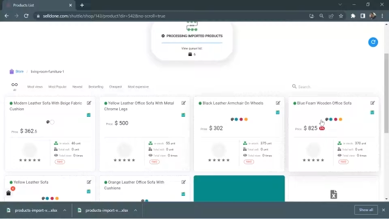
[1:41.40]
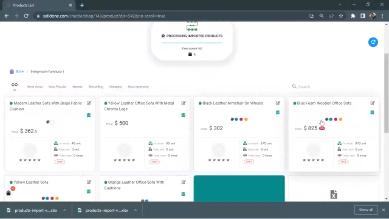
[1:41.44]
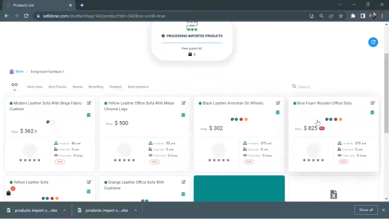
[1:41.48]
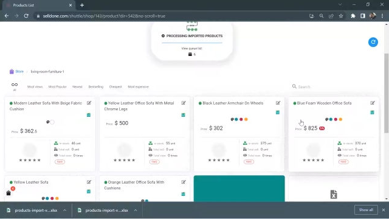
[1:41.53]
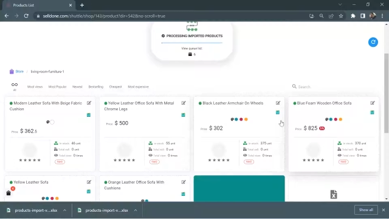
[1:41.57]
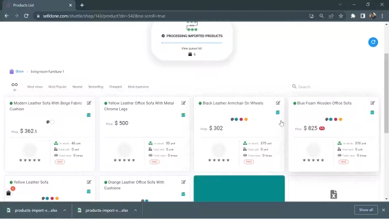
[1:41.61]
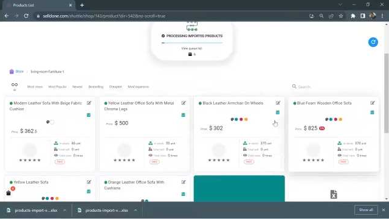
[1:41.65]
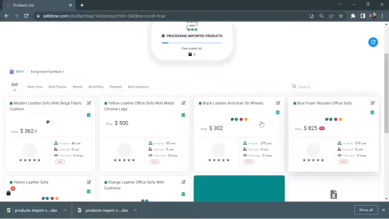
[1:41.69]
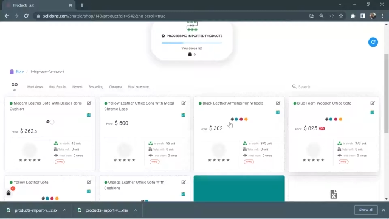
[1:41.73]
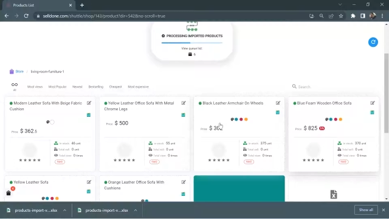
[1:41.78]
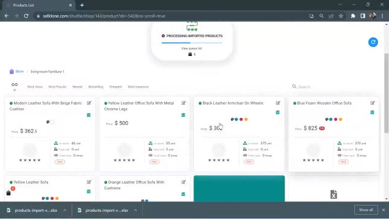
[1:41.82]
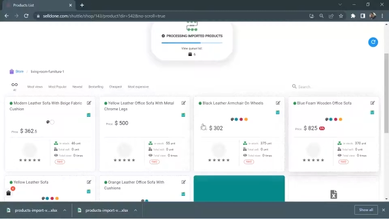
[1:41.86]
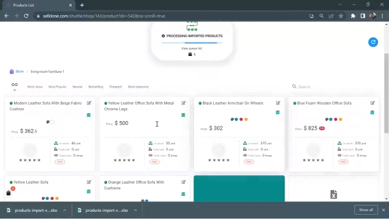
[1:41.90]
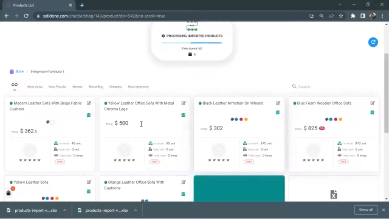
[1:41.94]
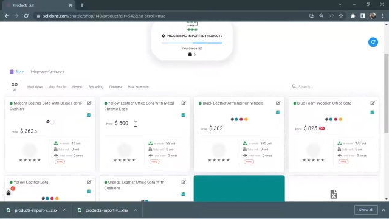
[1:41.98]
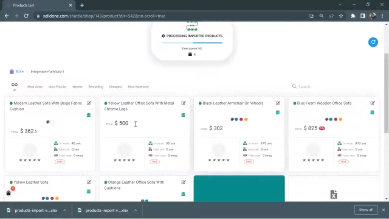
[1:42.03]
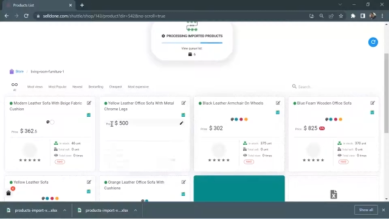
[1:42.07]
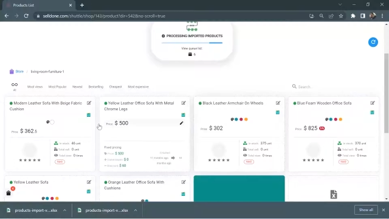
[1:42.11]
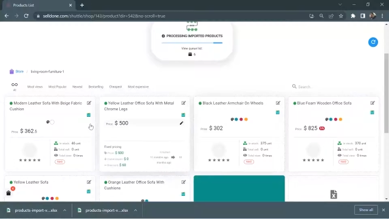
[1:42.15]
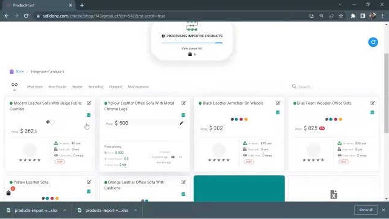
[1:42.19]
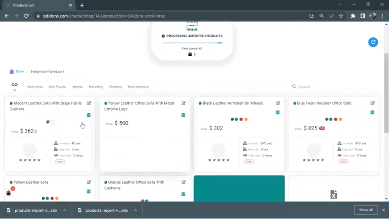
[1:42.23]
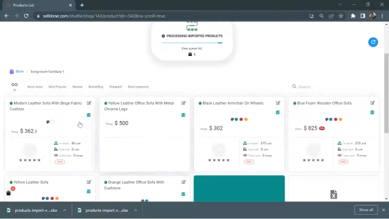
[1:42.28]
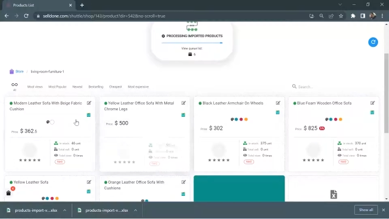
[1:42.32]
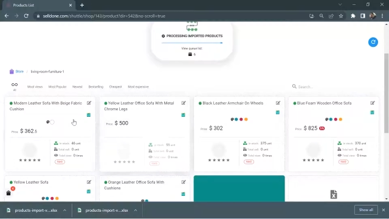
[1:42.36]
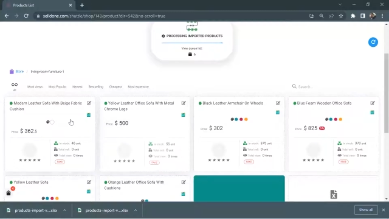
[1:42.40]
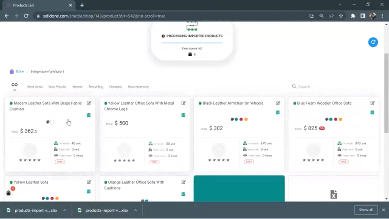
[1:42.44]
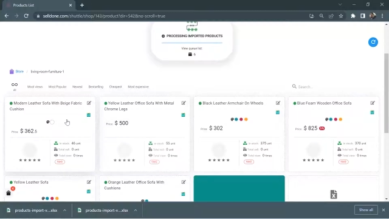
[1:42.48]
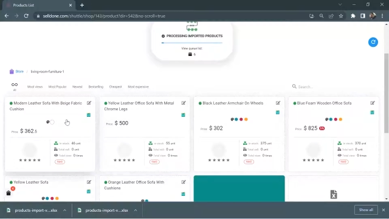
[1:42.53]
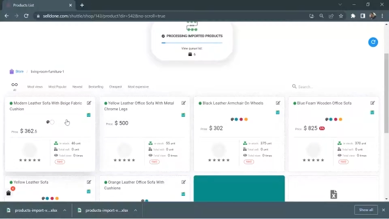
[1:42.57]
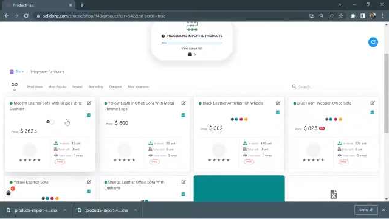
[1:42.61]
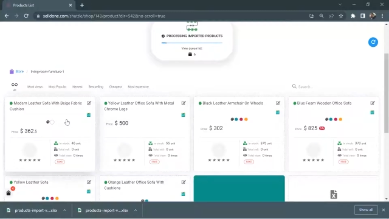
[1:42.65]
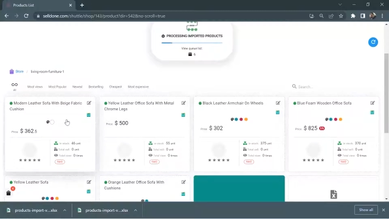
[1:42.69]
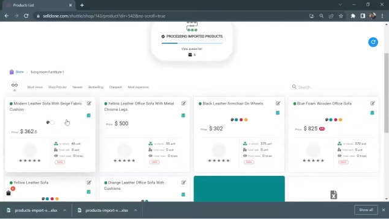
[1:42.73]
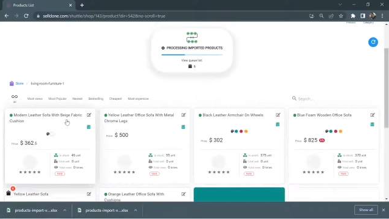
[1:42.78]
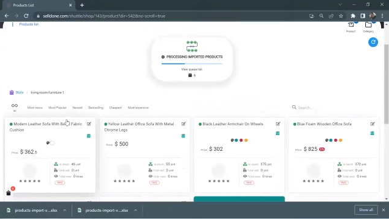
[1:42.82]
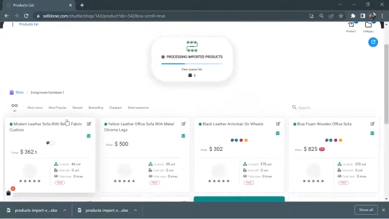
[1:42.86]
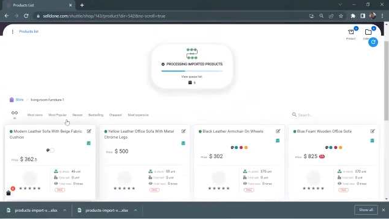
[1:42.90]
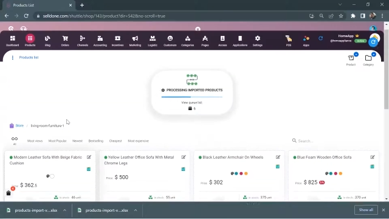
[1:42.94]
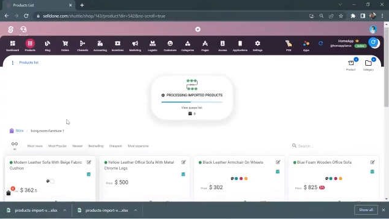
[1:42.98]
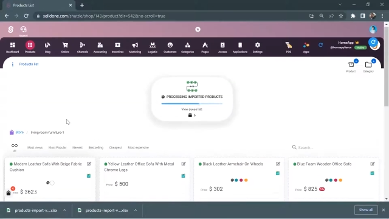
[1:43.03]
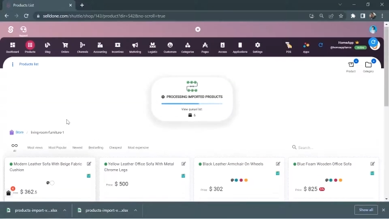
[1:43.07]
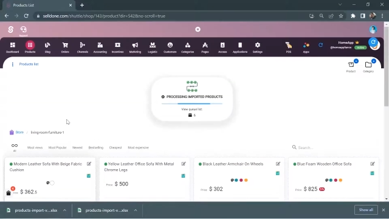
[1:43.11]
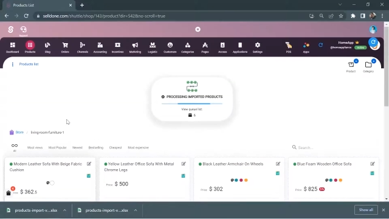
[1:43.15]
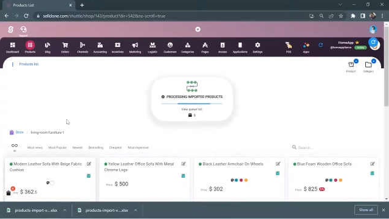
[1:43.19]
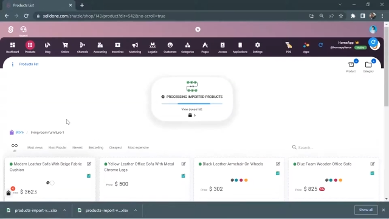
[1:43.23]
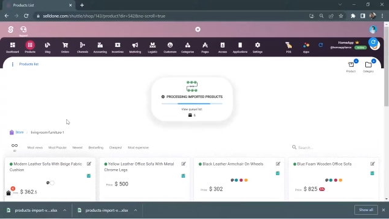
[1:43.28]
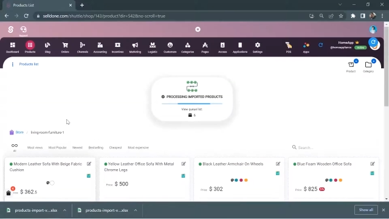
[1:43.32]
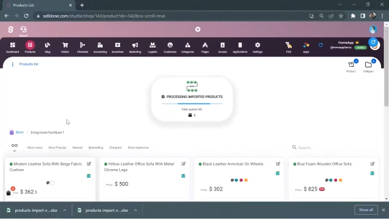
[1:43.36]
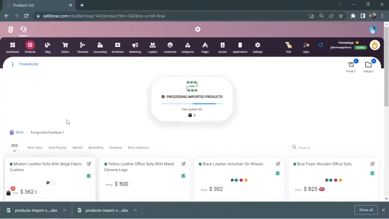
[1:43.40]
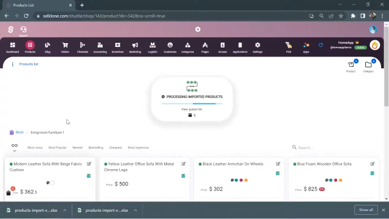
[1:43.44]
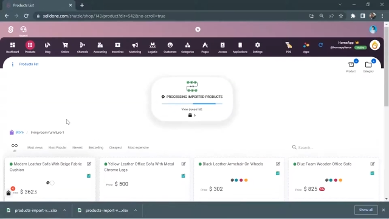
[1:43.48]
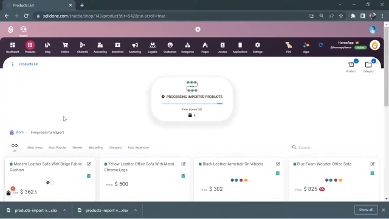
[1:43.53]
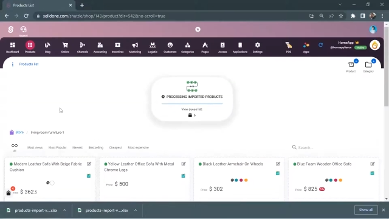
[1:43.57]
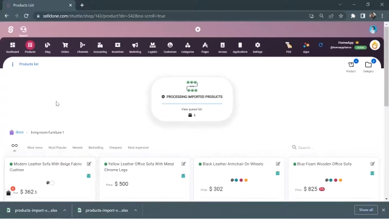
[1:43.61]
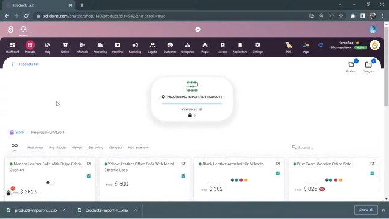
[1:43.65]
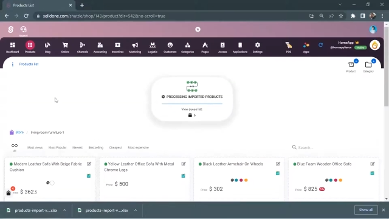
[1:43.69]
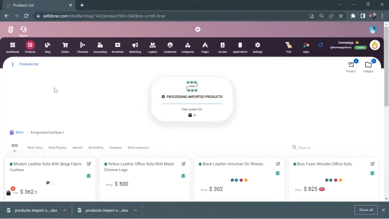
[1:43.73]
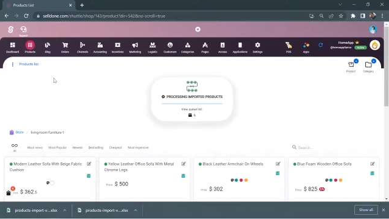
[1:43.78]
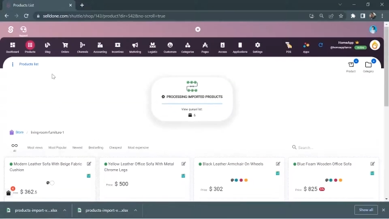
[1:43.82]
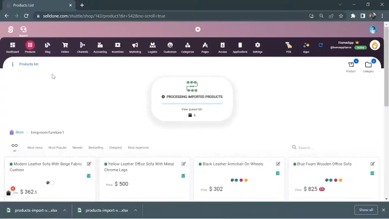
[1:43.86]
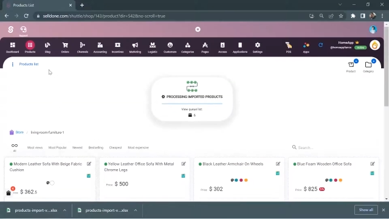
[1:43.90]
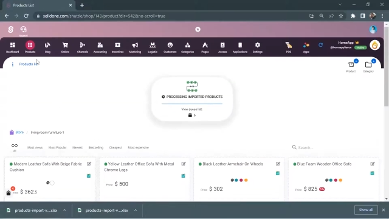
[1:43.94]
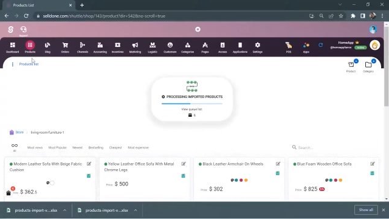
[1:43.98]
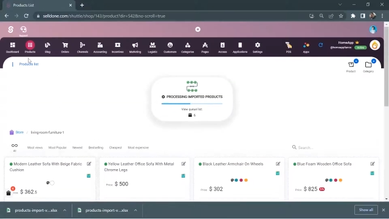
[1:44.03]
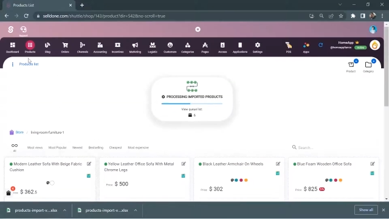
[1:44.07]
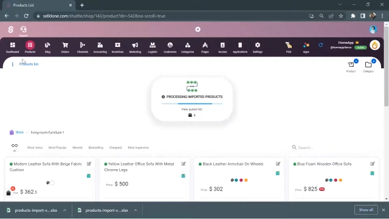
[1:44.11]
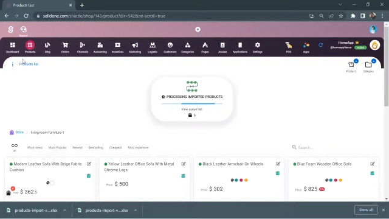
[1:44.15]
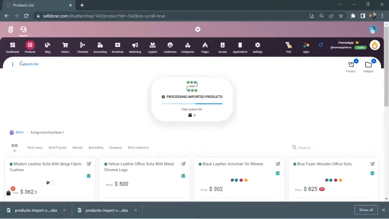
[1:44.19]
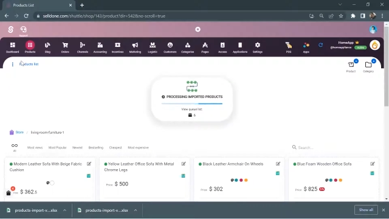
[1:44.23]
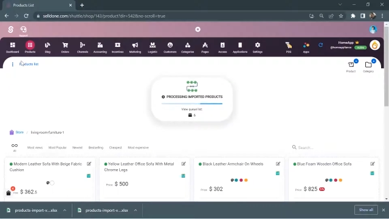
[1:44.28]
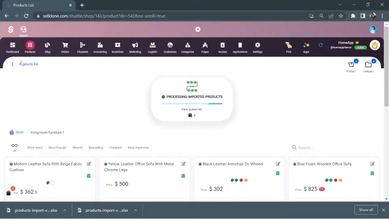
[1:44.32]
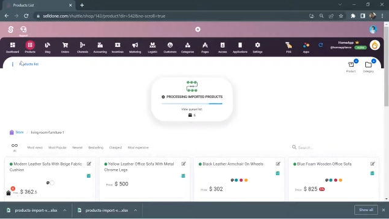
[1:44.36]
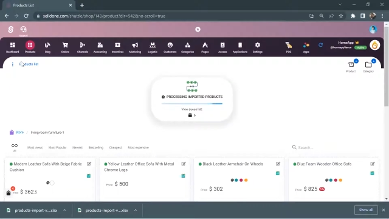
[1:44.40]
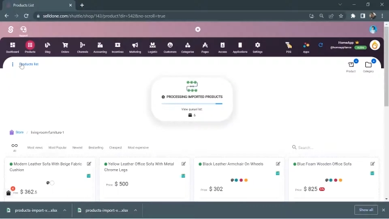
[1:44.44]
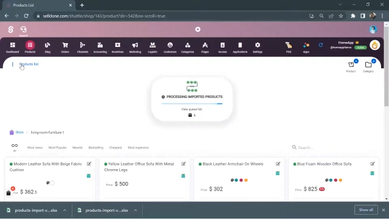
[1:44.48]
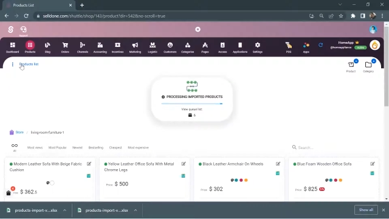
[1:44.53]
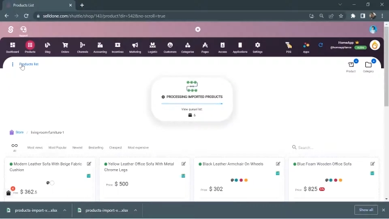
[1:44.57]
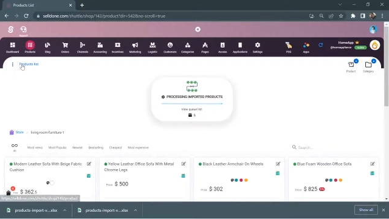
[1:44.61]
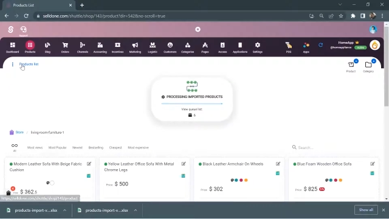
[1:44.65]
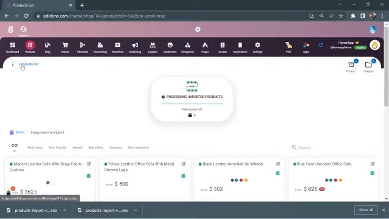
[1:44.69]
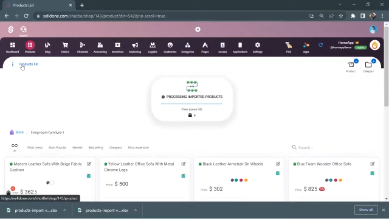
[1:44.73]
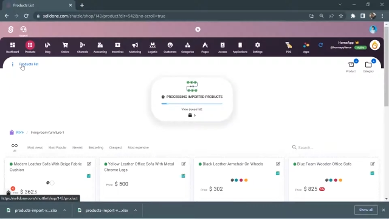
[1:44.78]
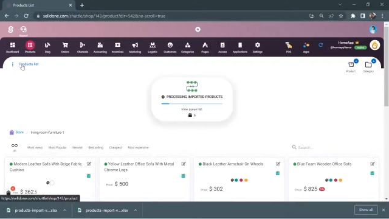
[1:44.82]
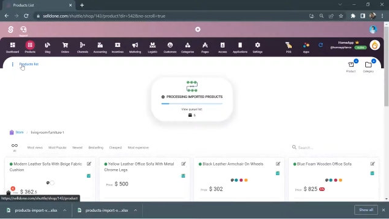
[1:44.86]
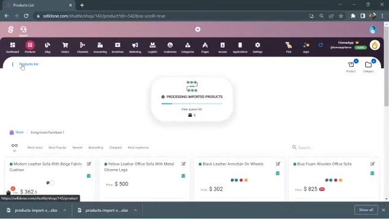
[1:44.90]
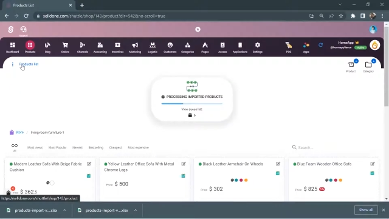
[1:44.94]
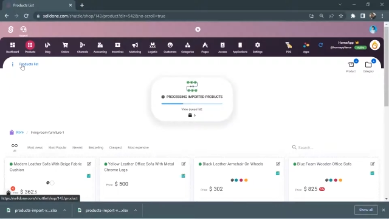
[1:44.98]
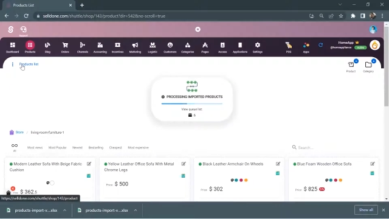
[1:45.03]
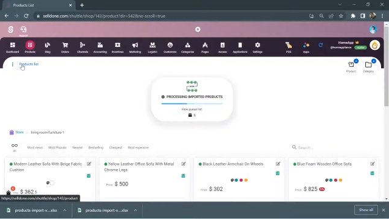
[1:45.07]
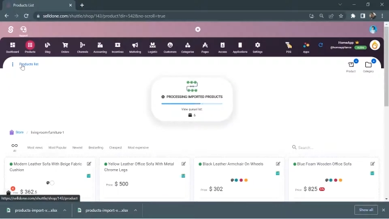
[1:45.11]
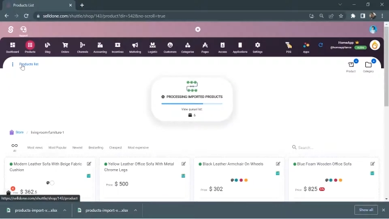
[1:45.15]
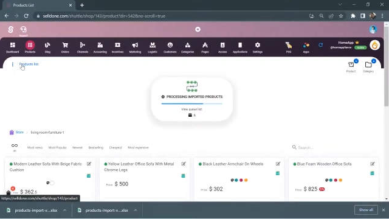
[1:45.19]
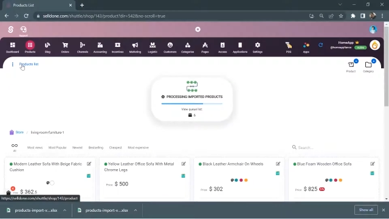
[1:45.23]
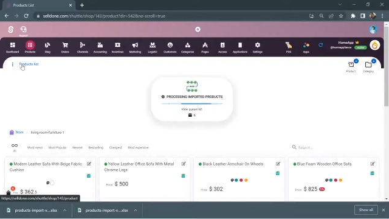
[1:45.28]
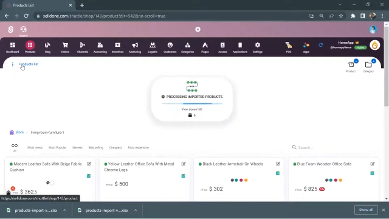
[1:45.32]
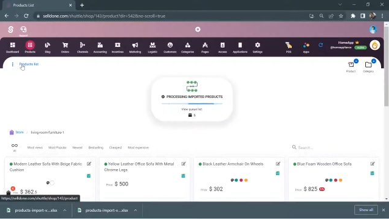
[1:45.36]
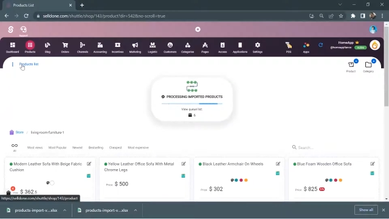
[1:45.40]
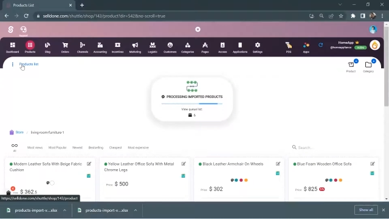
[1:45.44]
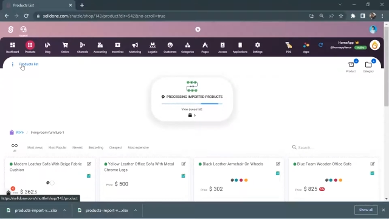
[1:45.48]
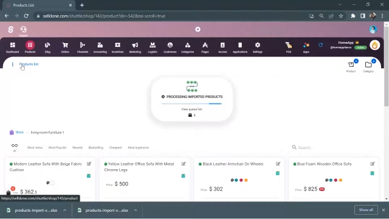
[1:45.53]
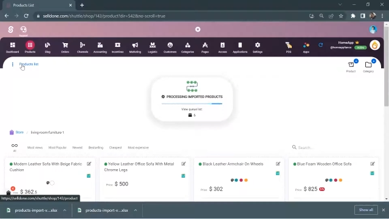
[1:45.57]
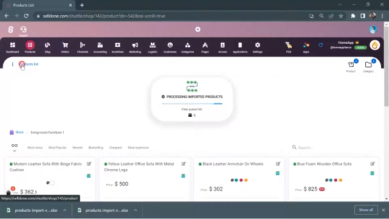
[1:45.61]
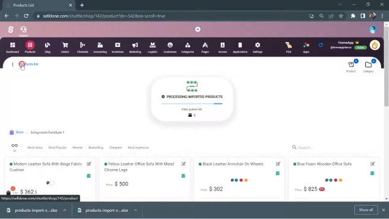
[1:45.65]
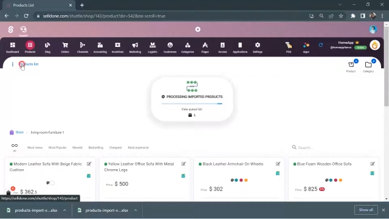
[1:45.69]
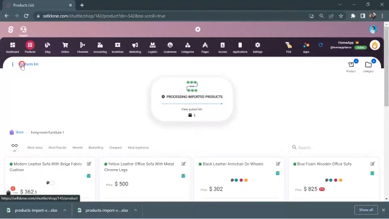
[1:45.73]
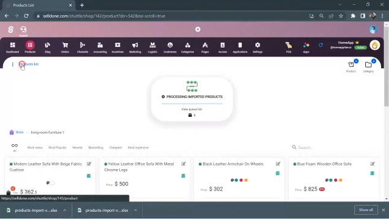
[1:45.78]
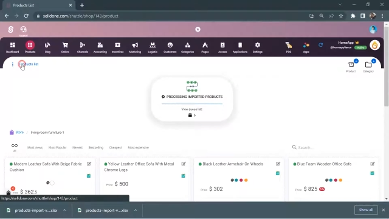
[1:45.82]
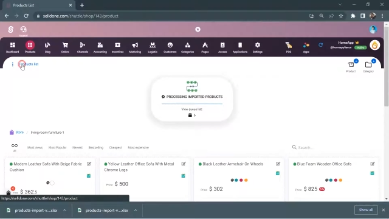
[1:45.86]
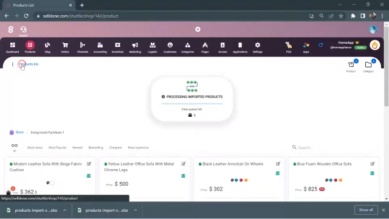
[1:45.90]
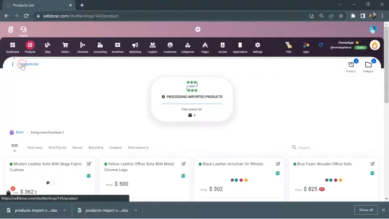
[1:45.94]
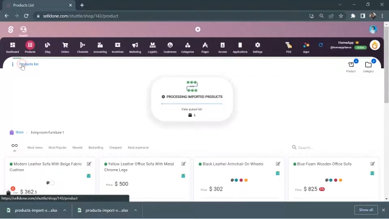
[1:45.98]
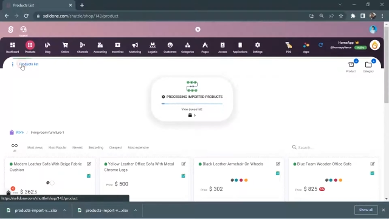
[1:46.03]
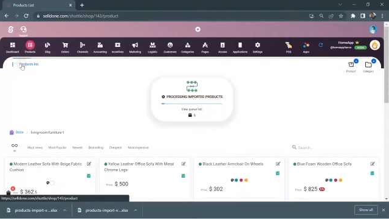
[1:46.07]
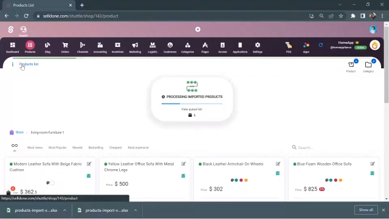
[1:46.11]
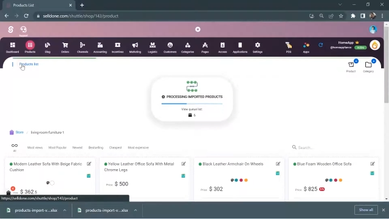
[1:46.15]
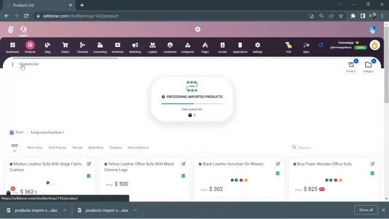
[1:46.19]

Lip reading: [unreadable: no face in view]